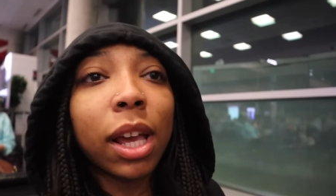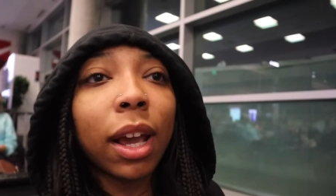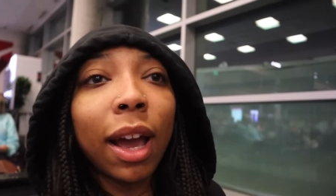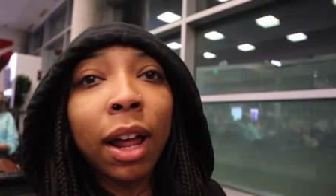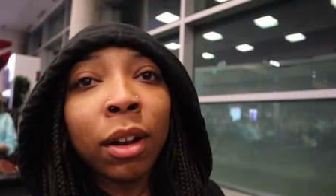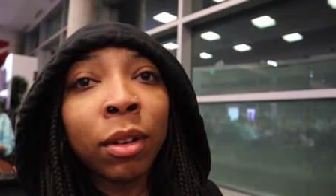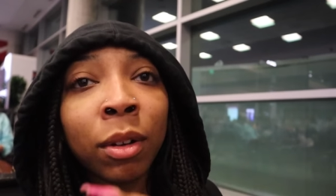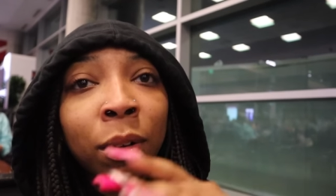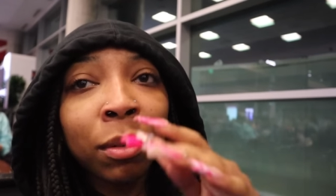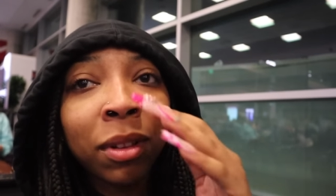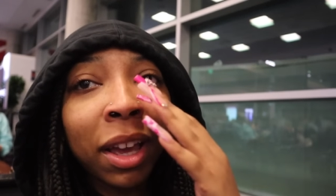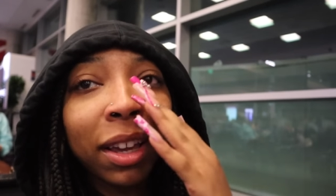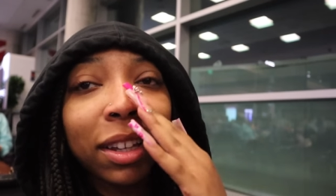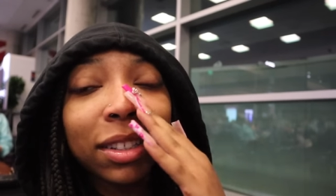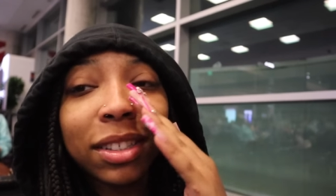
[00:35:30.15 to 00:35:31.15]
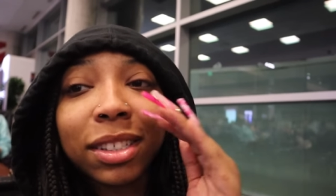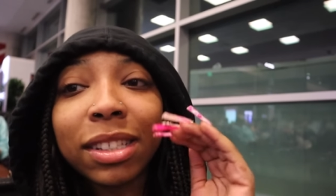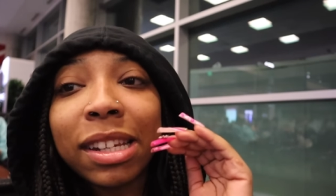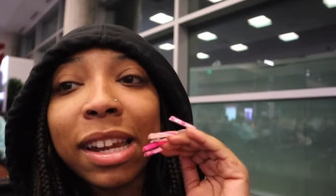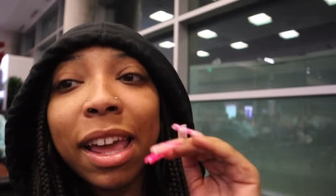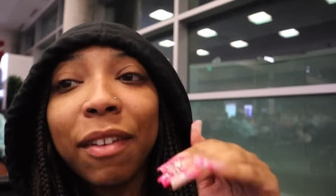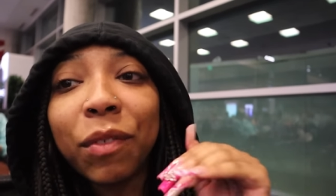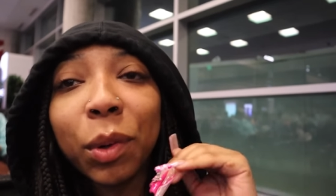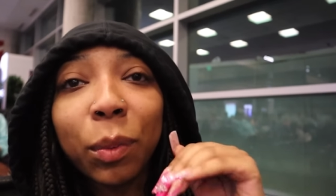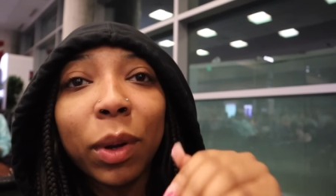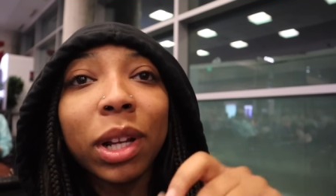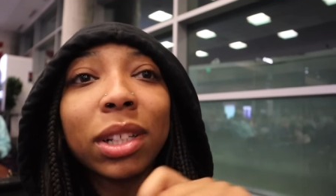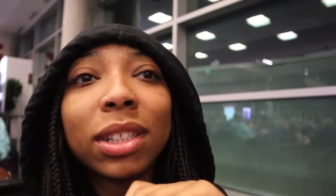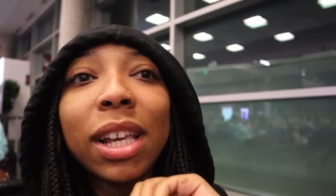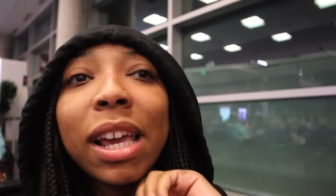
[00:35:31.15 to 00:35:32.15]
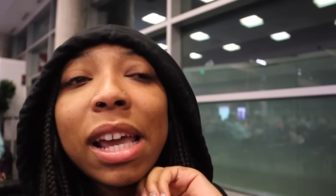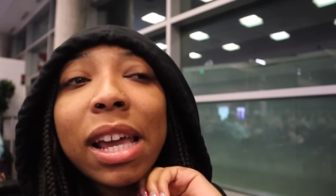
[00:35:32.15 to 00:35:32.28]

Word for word: Like I don't know, like it just never works.